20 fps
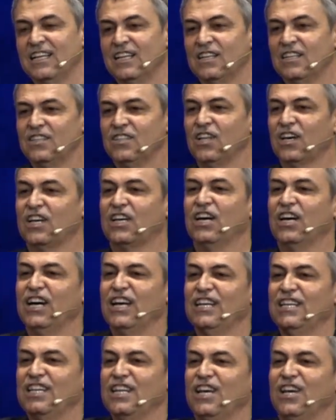The
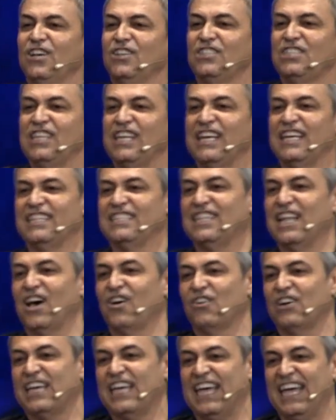good news is, though,
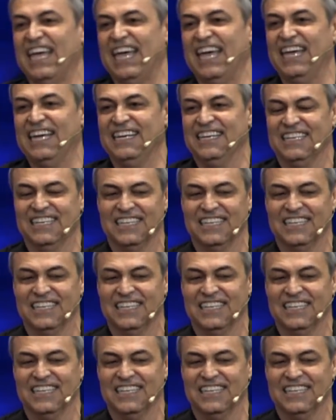King,